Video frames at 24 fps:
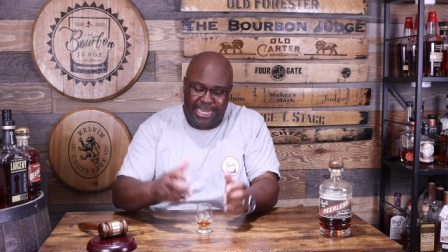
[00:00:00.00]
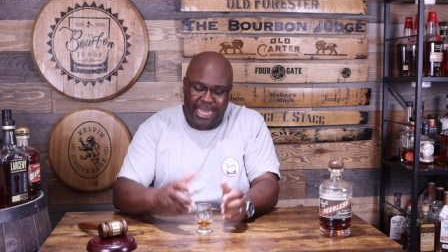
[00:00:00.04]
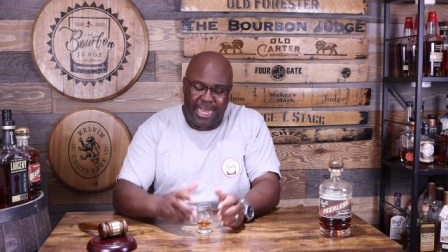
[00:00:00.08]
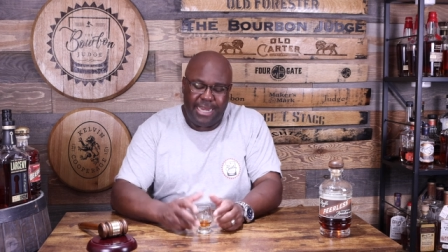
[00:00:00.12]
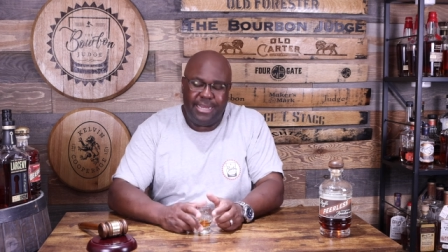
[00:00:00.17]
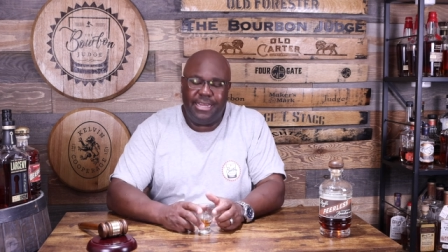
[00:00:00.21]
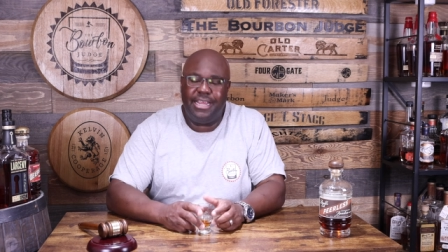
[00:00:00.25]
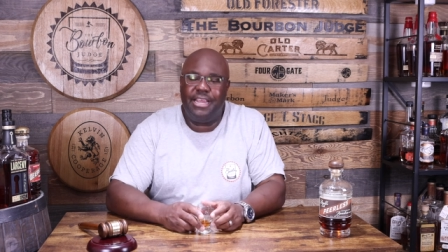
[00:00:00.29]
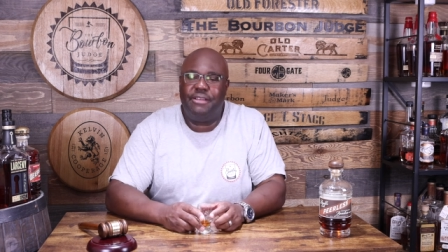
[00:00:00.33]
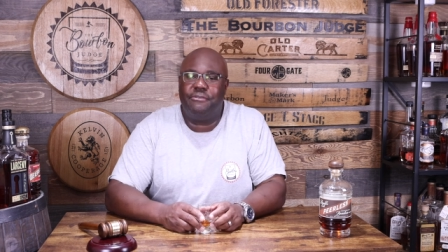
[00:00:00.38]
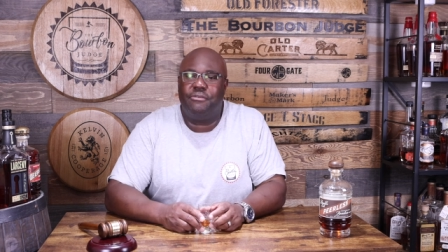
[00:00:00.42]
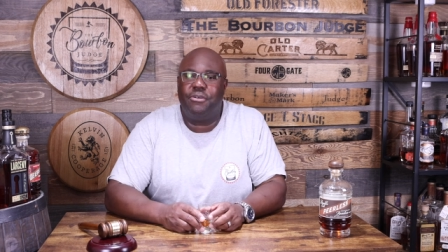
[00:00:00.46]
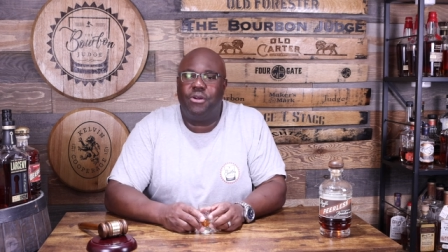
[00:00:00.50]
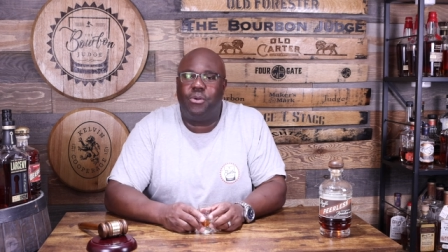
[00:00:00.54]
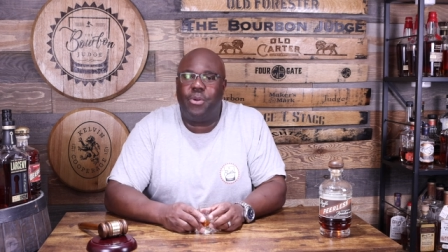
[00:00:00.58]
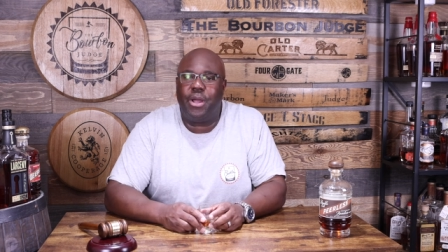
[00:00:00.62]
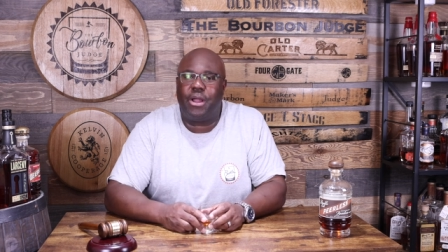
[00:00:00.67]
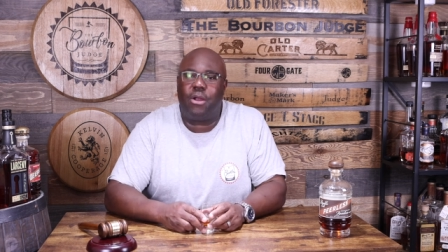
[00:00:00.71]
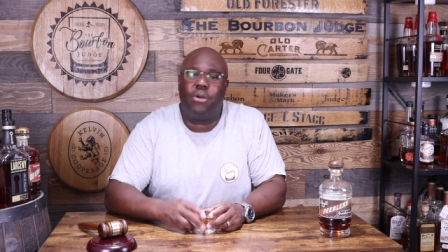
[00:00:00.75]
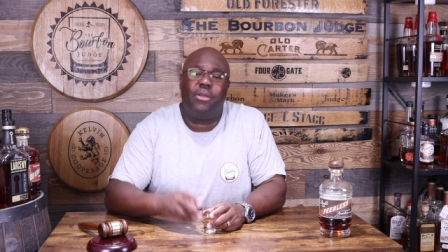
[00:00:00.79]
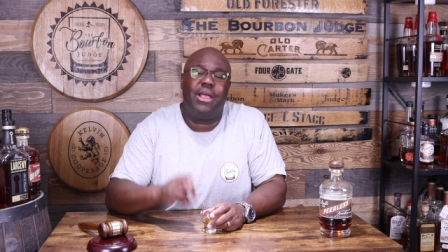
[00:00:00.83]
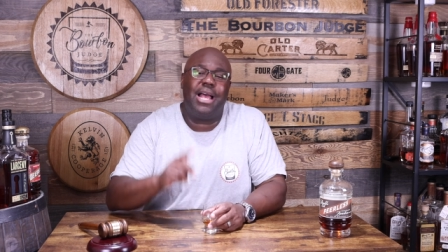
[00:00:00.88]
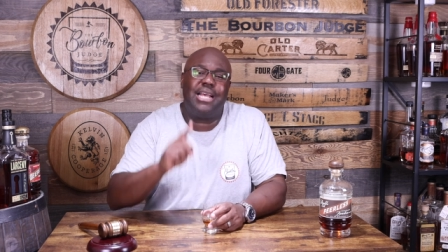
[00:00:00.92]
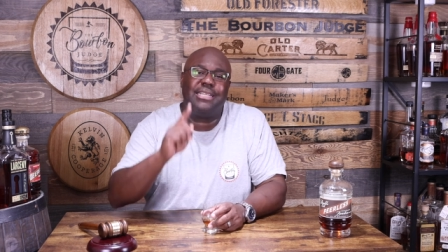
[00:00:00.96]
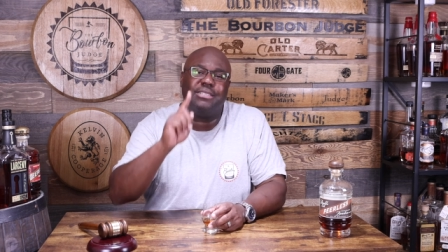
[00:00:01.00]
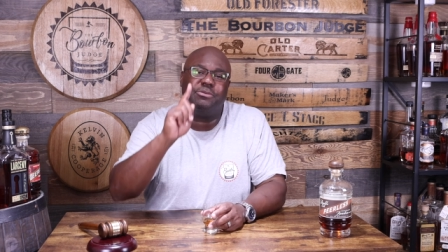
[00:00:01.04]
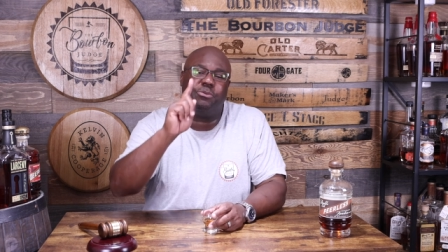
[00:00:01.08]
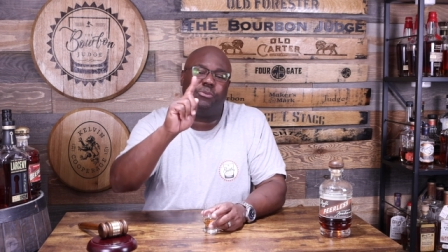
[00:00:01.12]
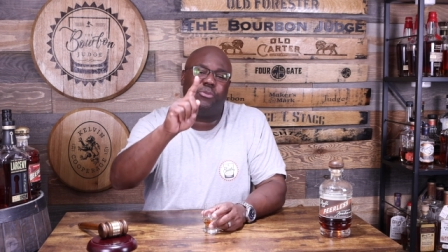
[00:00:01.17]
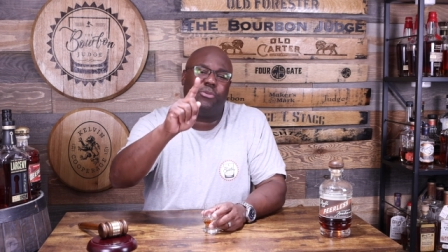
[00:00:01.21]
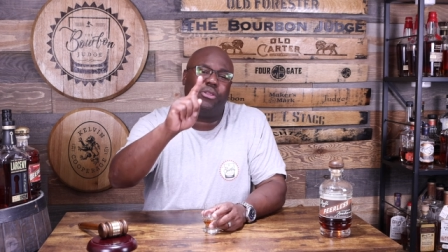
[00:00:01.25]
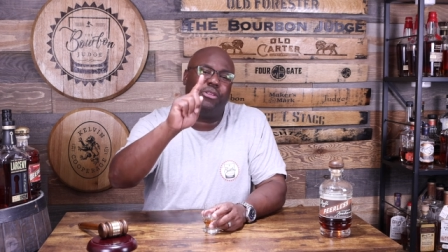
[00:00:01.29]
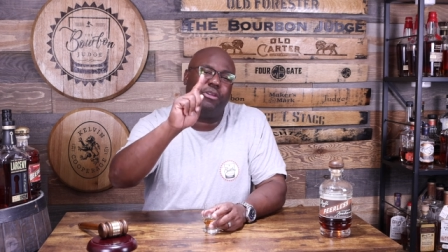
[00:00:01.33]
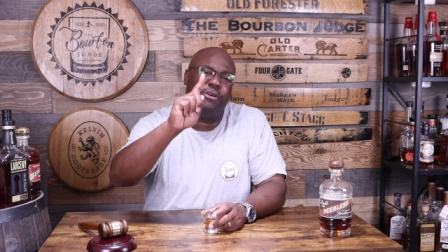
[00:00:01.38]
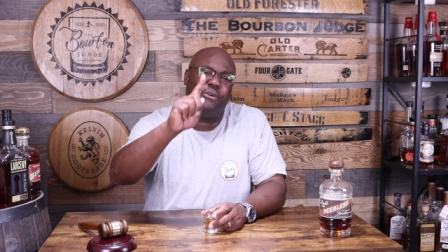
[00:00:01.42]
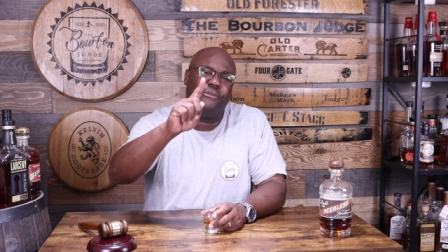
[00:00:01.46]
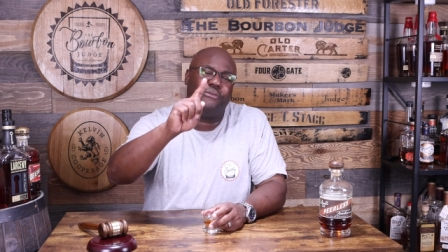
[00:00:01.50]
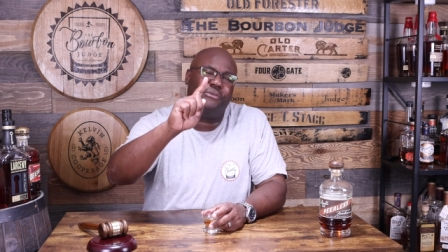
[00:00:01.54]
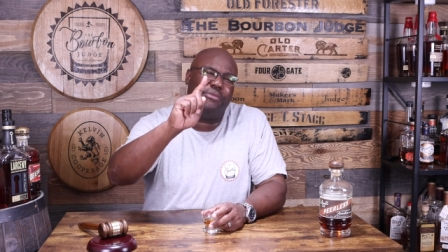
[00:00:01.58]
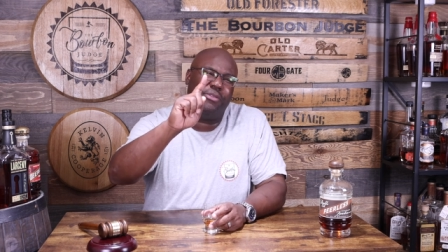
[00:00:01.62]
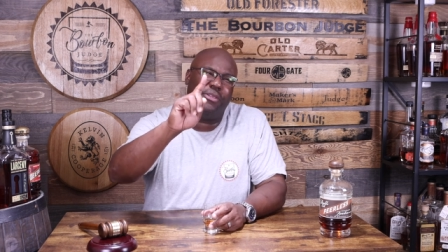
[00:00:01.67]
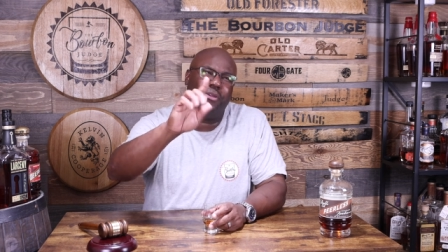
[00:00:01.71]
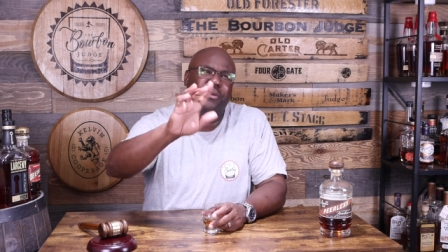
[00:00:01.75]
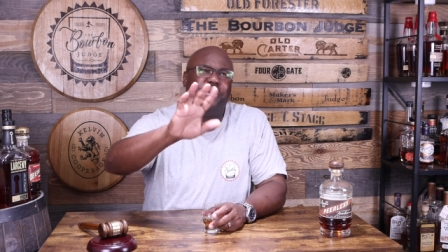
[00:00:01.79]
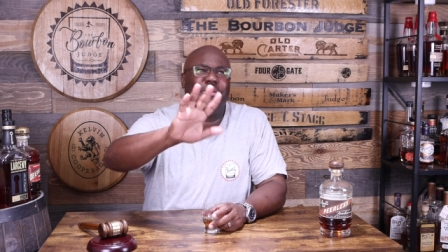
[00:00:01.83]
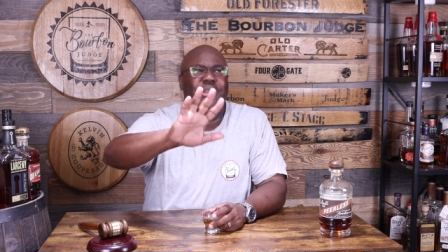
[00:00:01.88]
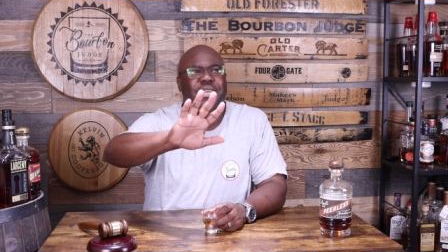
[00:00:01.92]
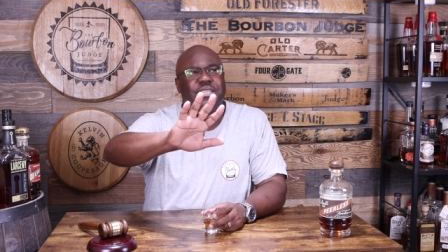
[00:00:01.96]
thing I need real quick, or last little,
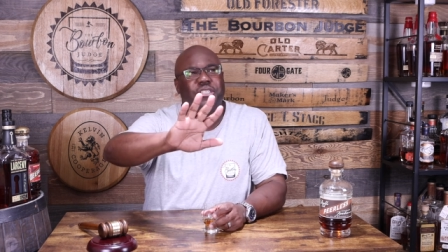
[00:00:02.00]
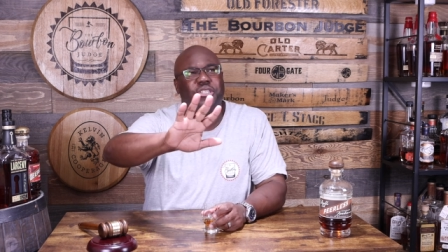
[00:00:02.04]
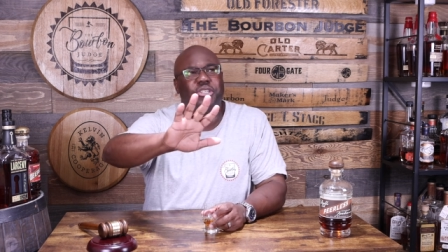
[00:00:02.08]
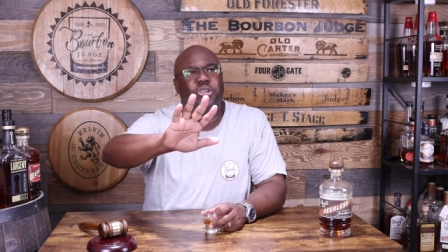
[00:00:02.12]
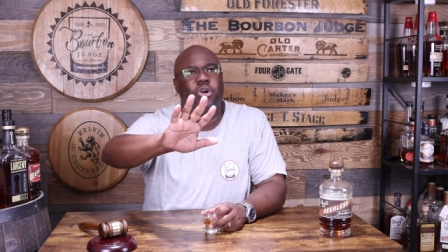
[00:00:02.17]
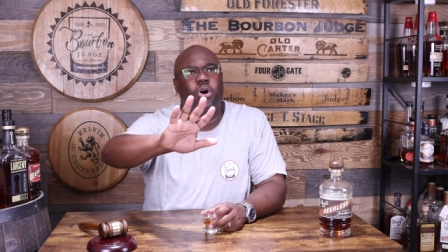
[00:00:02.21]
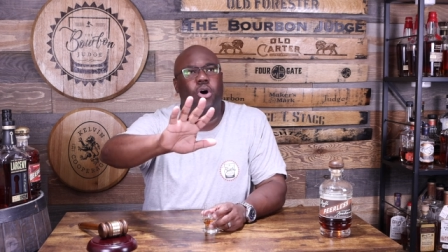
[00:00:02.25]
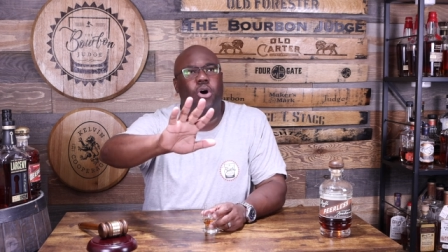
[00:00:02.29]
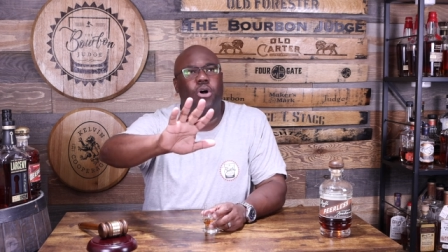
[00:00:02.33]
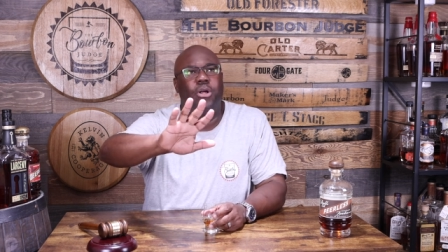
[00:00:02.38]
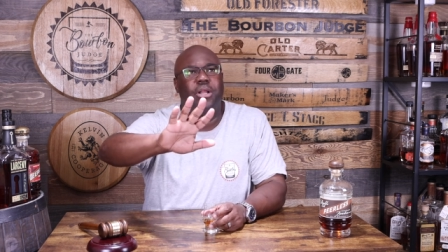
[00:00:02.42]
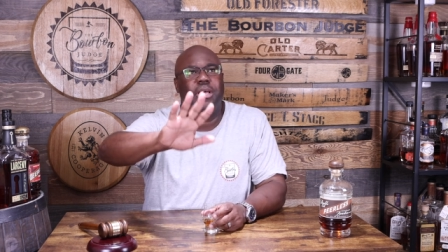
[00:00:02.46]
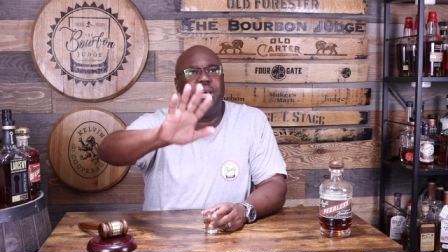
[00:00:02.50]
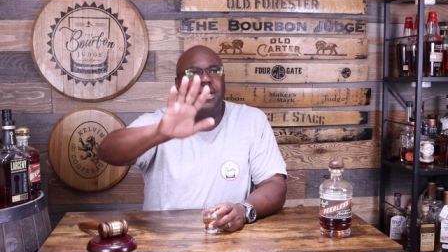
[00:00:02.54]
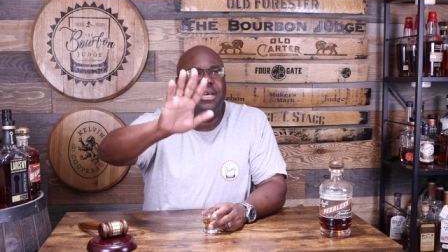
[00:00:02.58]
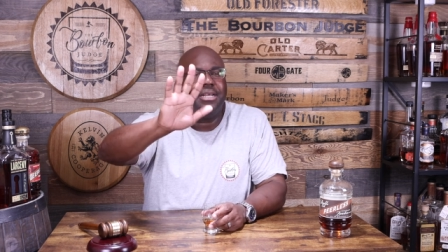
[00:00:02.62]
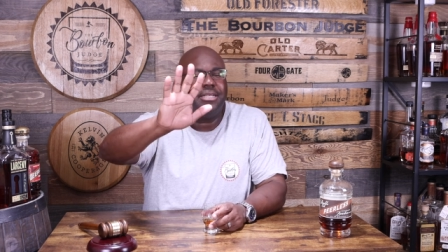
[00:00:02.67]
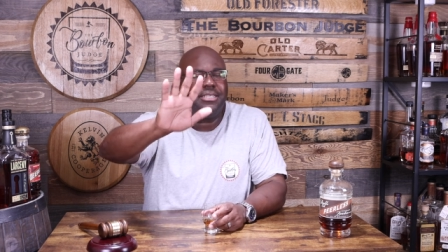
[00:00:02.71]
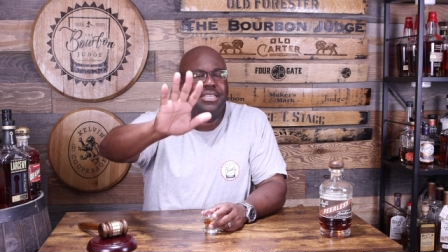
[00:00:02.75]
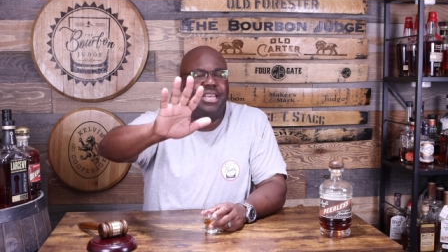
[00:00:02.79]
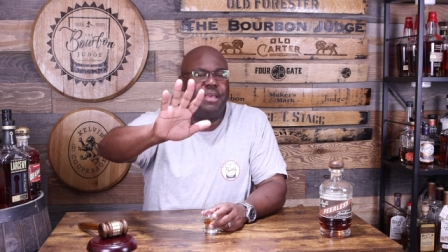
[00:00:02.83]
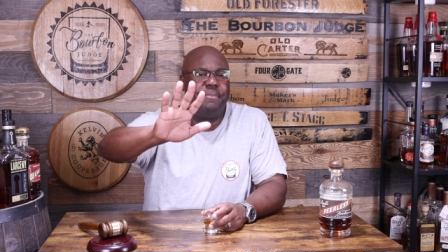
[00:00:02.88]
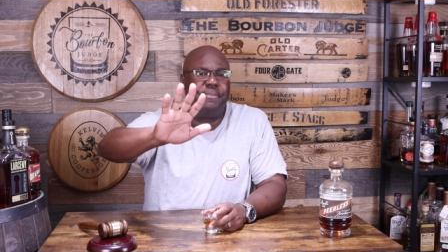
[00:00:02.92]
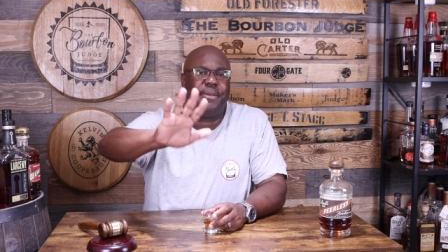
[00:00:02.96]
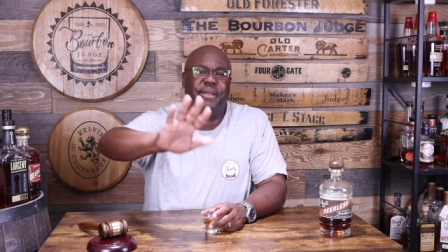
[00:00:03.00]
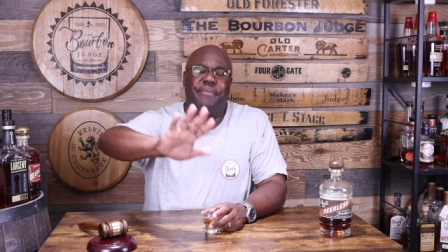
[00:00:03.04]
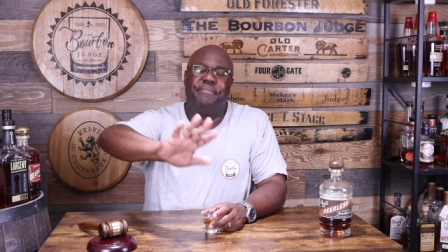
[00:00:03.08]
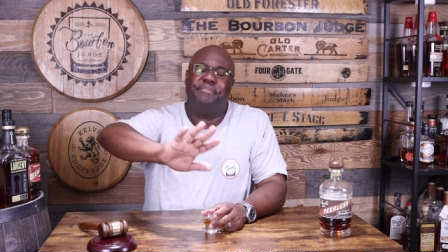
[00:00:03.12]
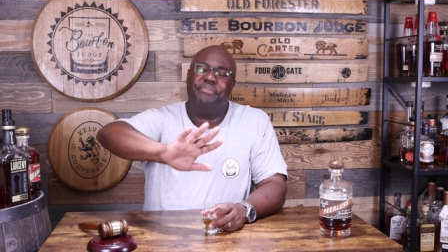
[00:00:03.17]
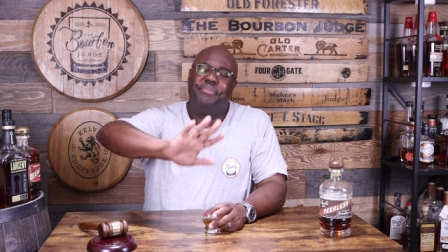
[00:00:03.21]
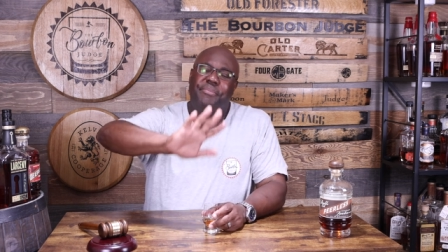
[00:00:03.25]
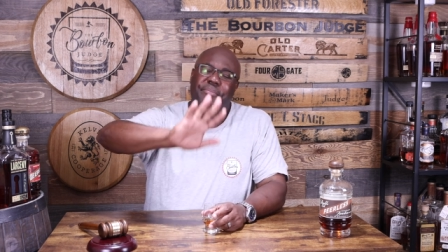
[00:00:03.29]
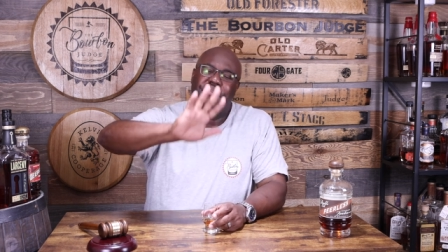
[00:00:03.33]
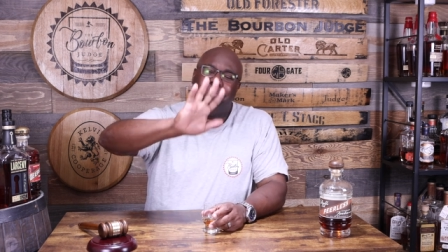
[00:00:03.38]
little let's just call it tidbit.